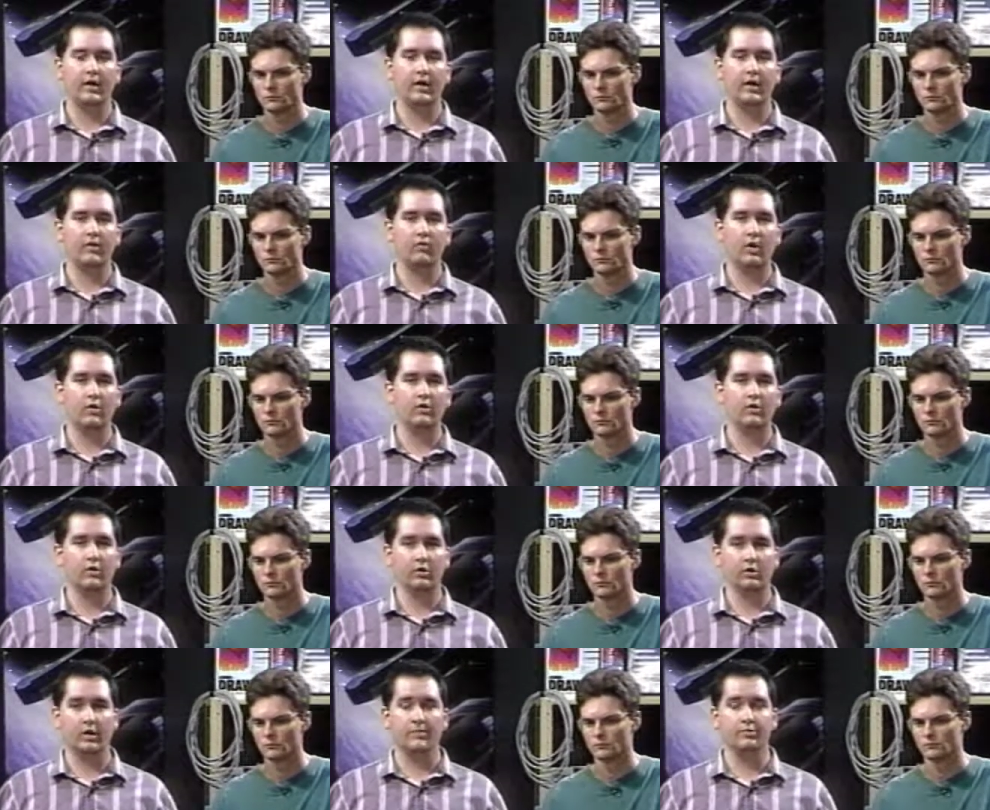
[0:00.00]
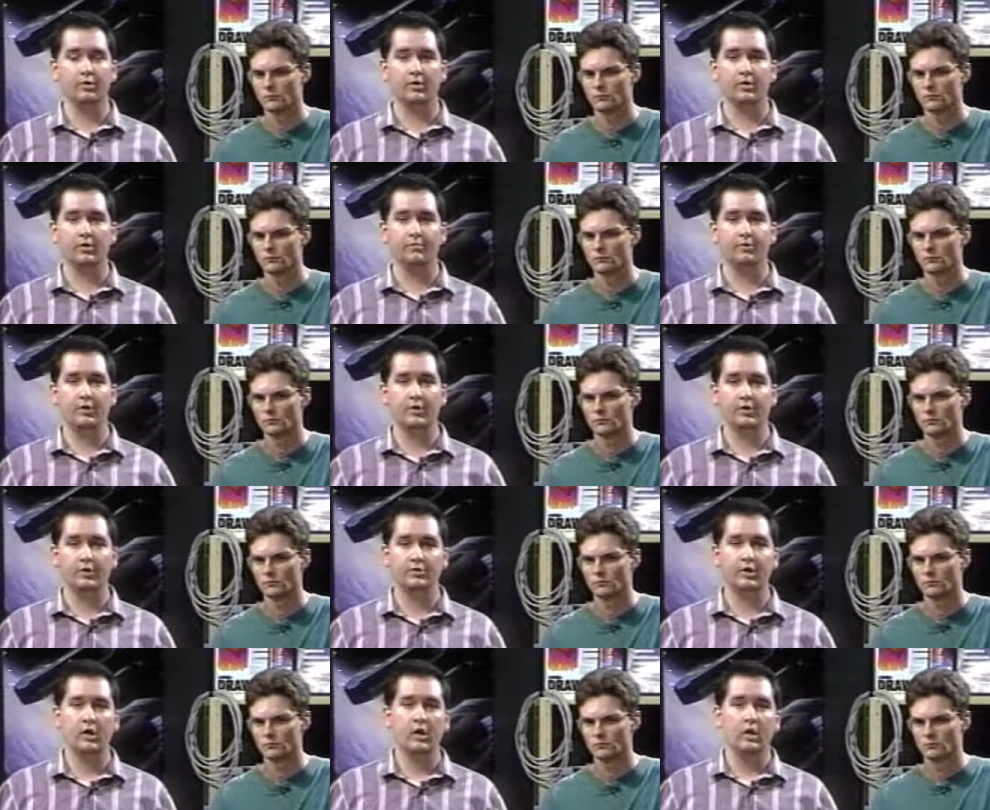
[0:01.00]
Speaker 1: laying around and hooked up to your
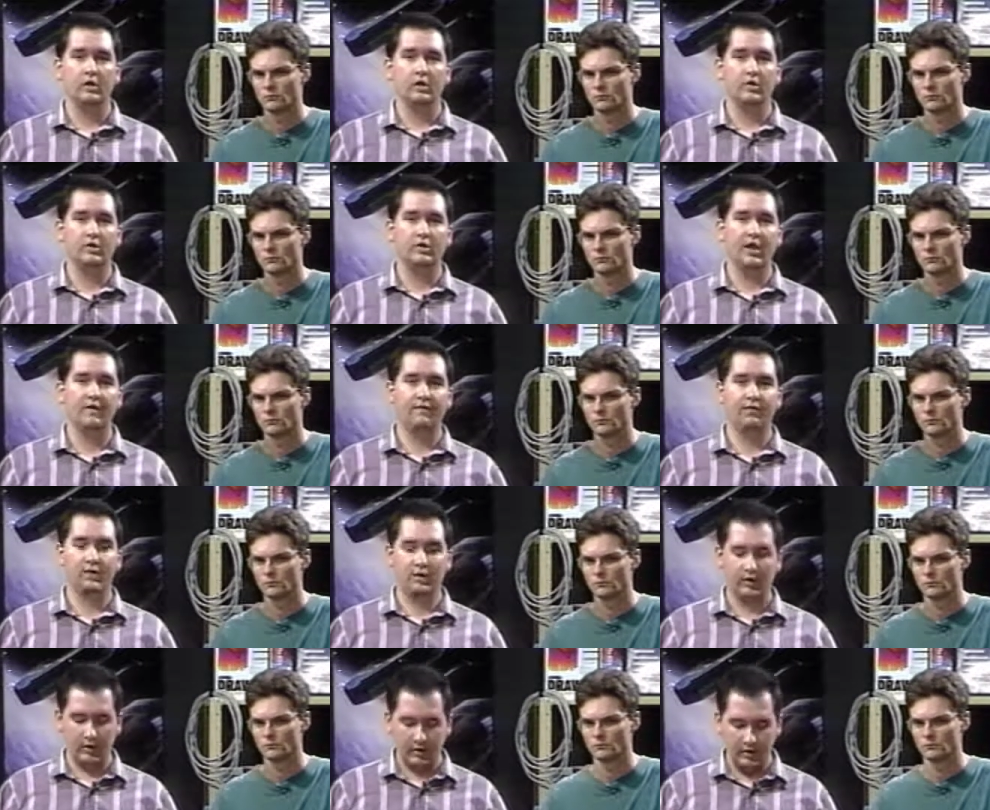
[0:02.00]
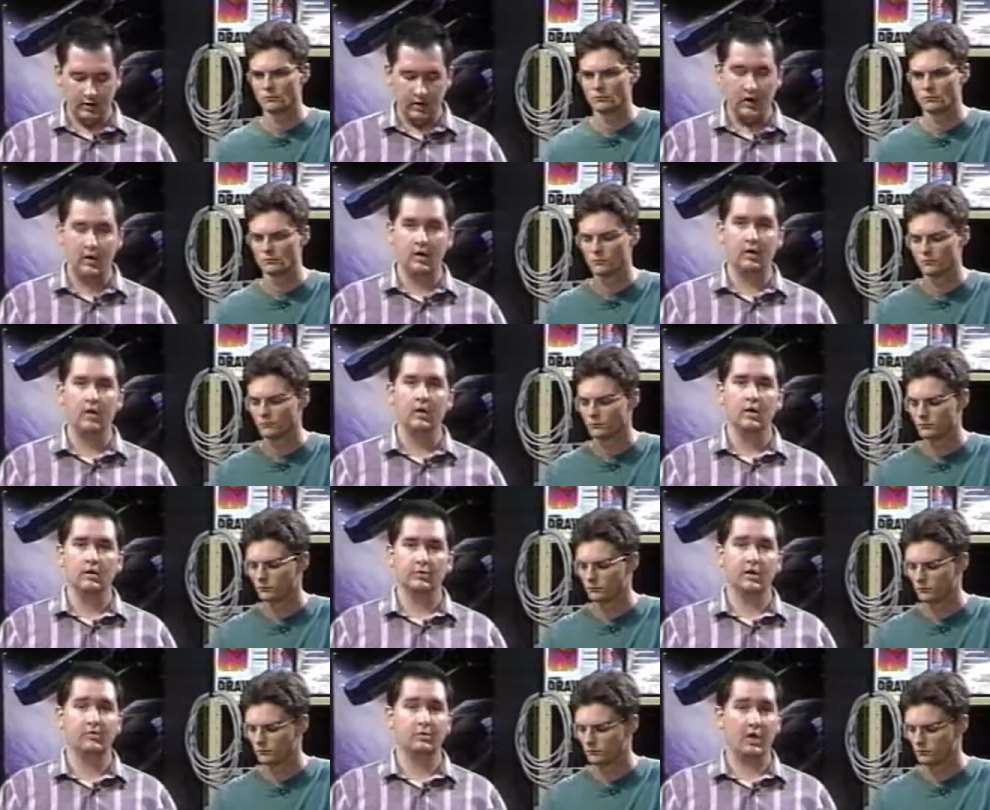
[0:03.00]
computers, you definitely need
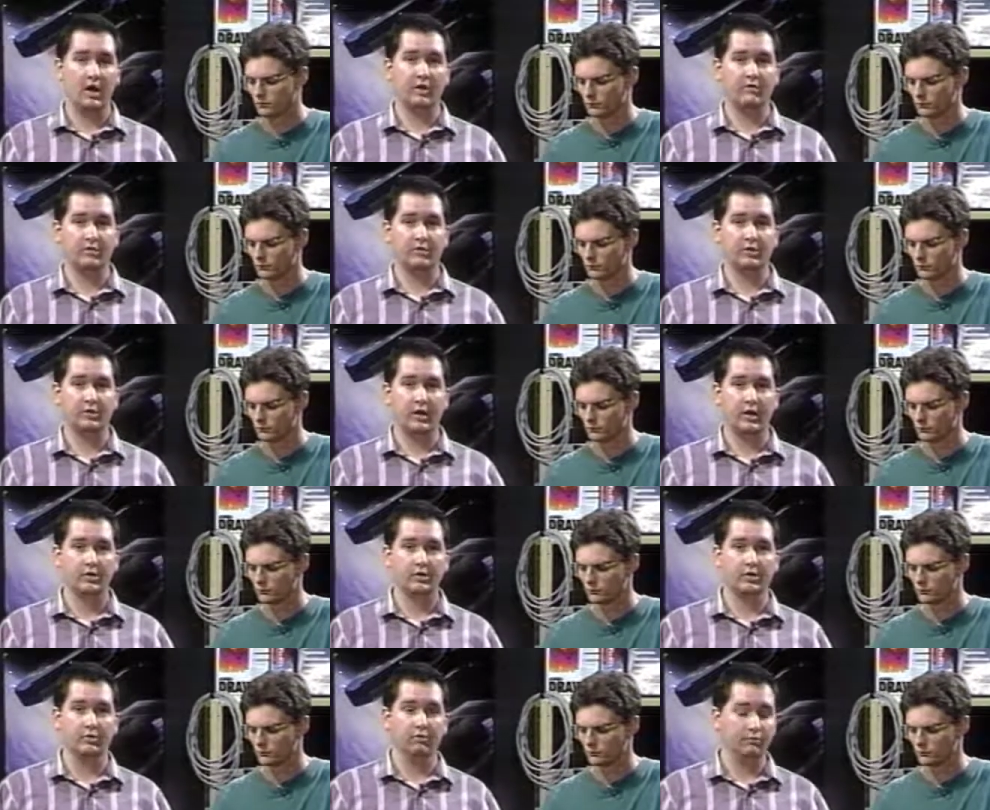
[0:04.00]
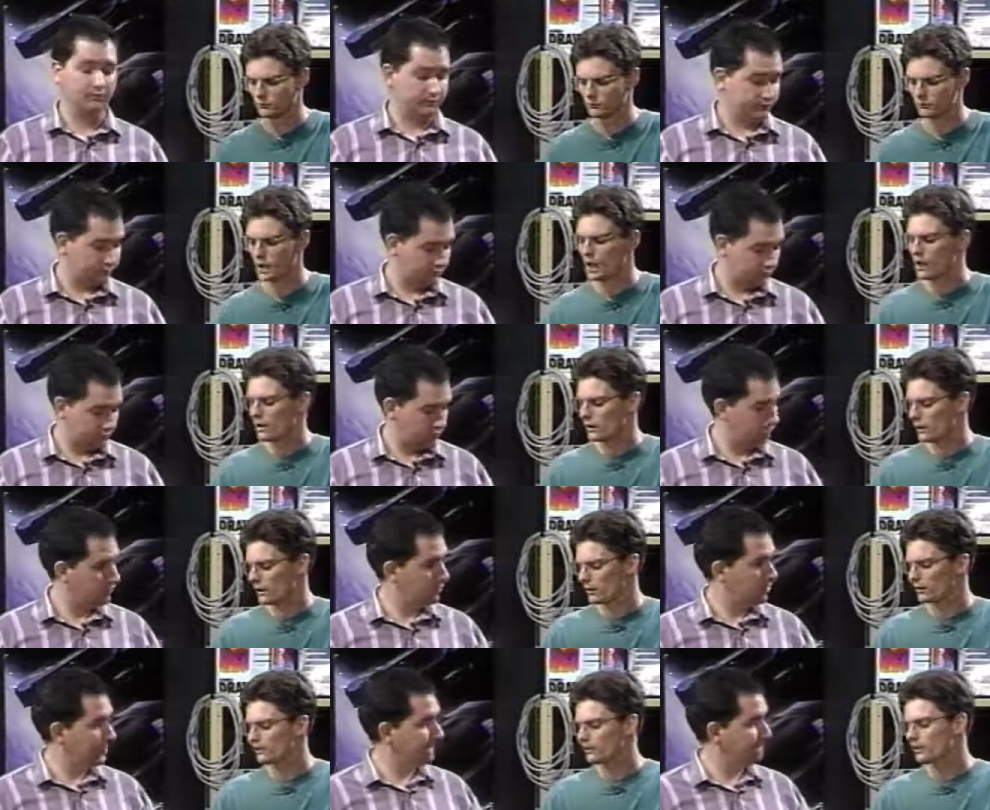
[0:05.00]
some kind of a protection.
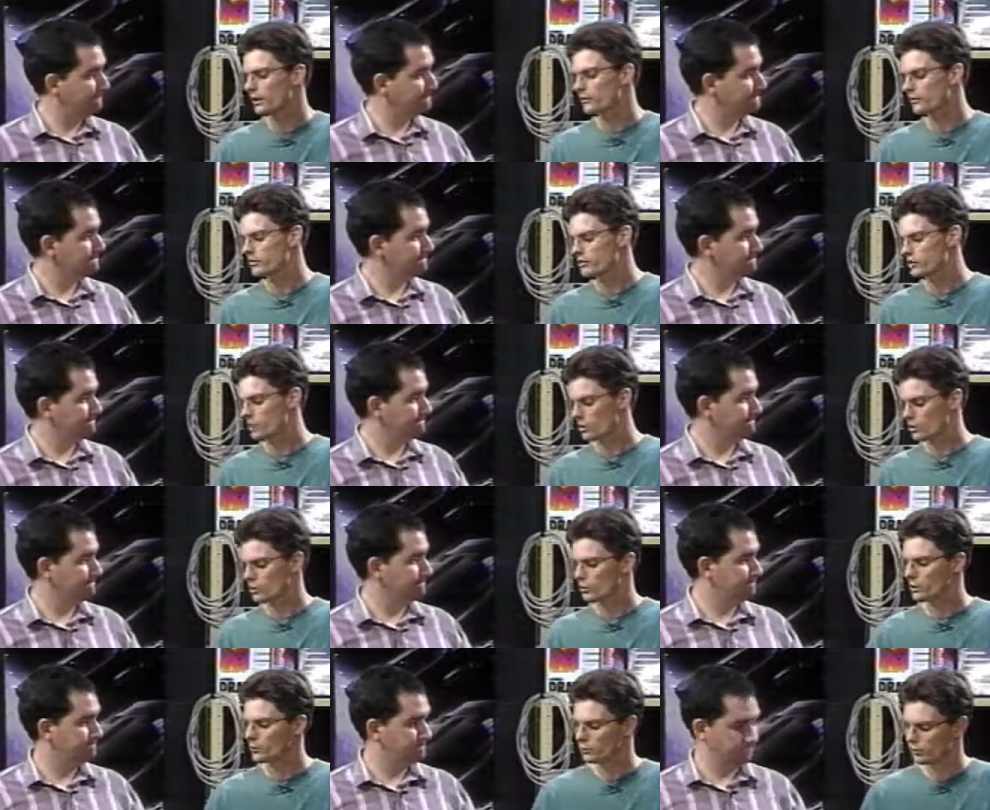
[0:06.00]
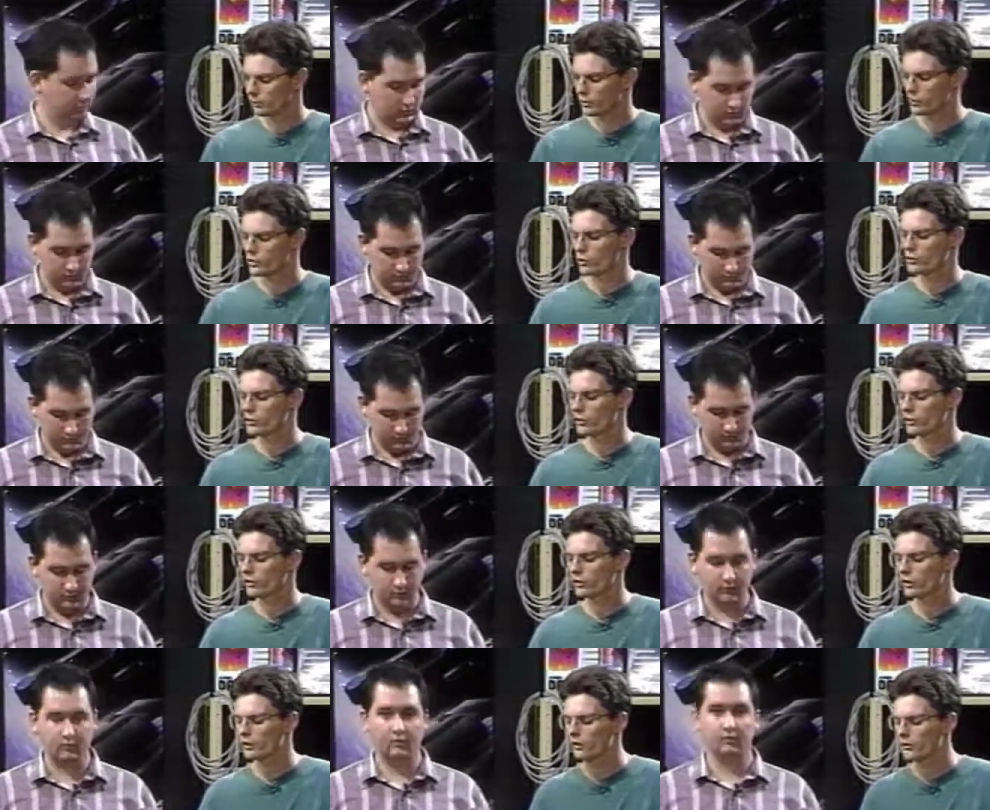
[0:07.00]
Speaker 2: Now the differences between what we showed you
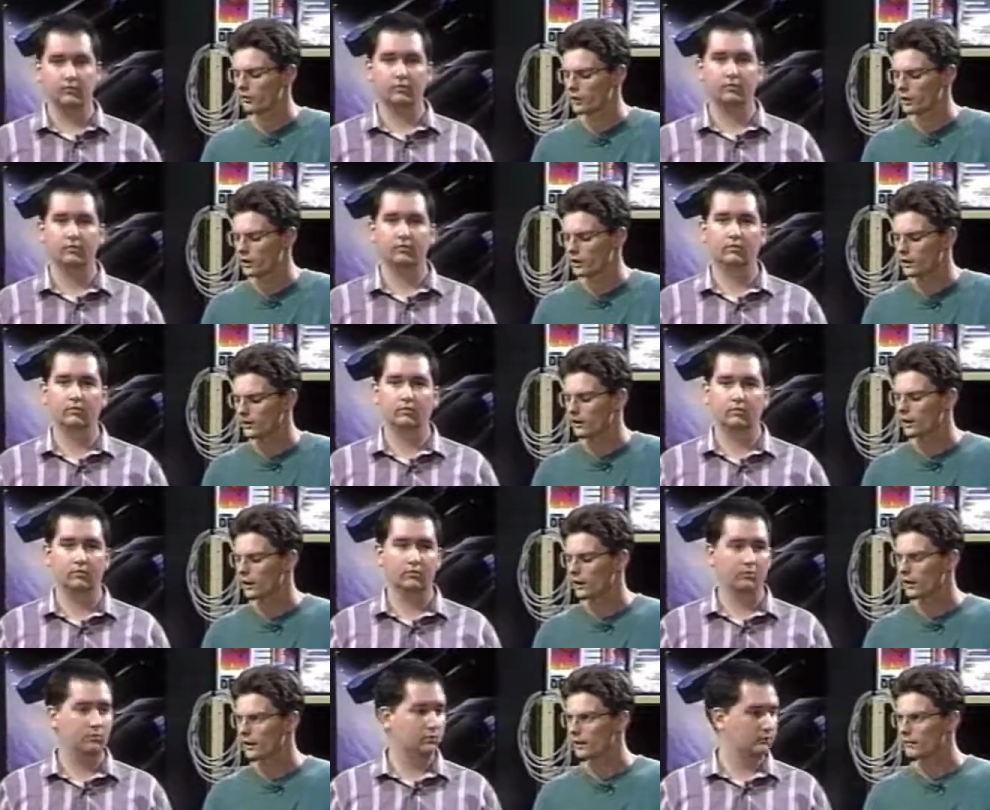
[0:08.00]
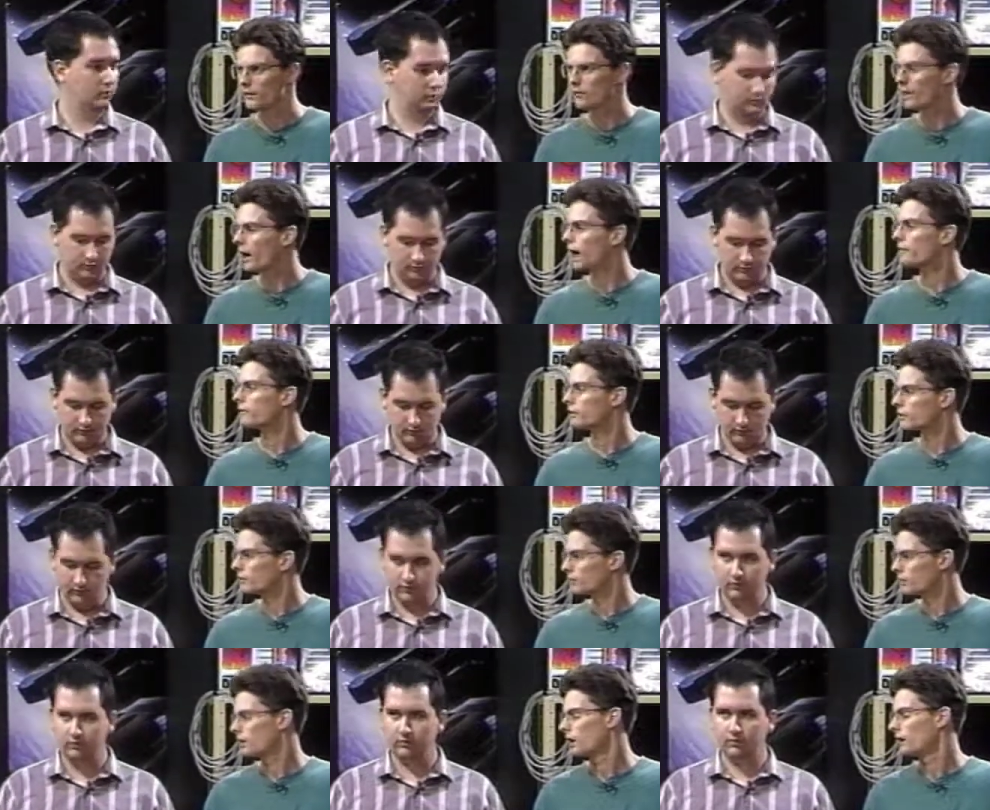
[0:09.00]
earlier, the uh, 5
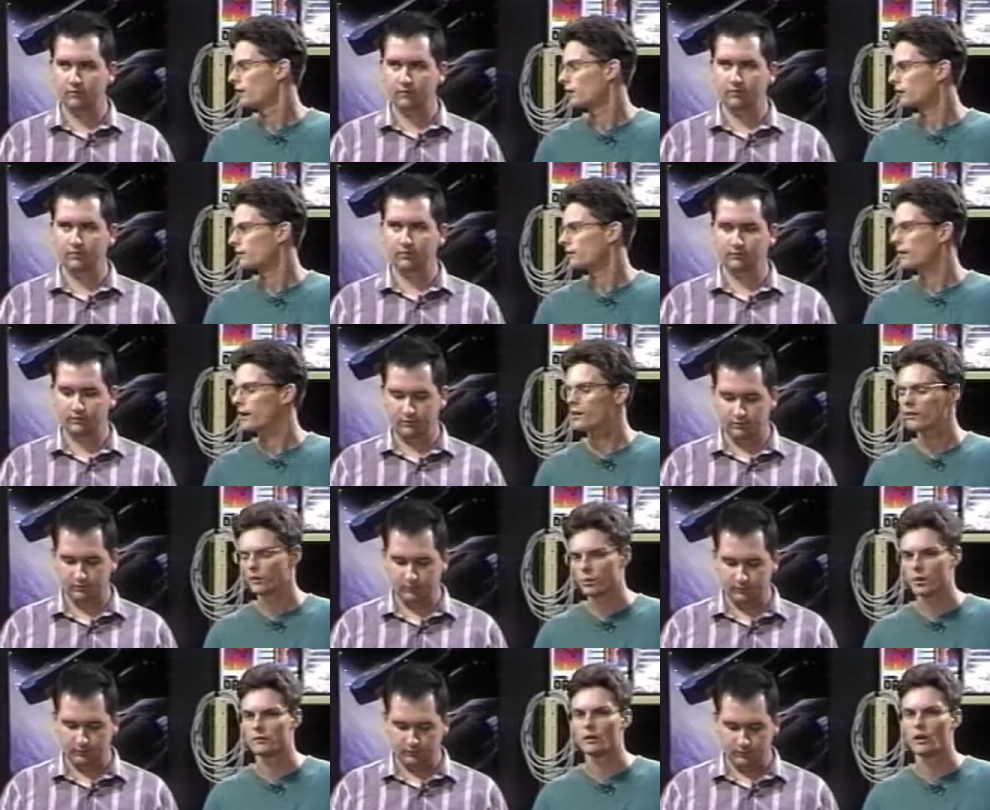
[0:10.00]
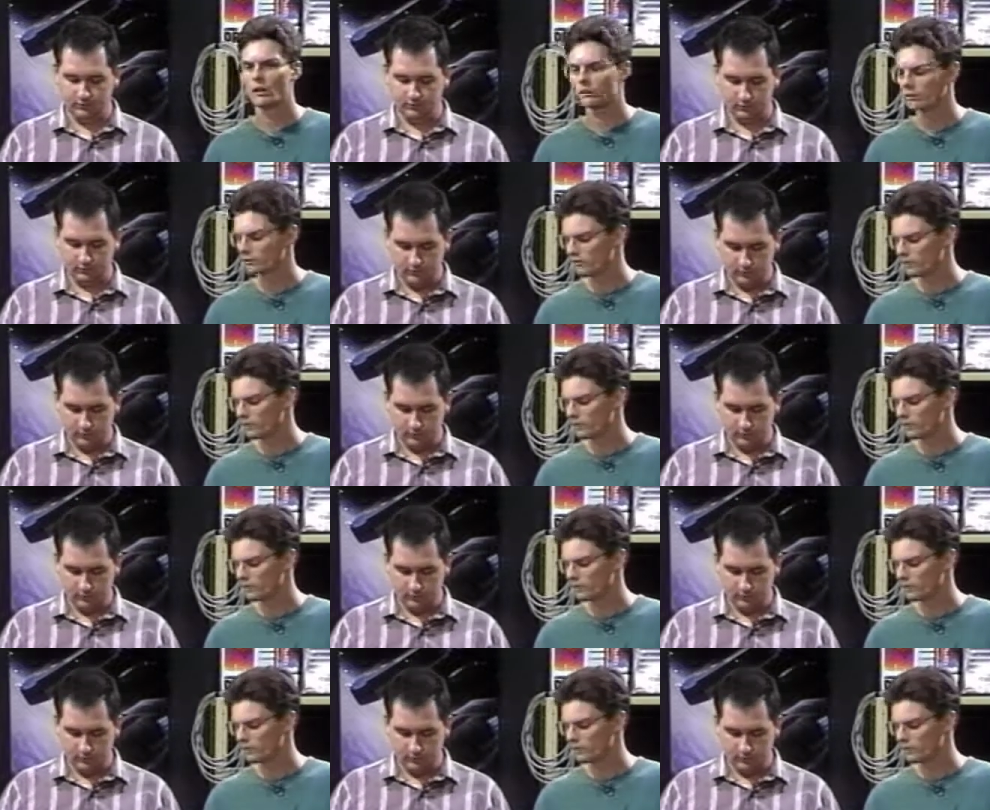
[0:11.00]
to uh, the 10, $12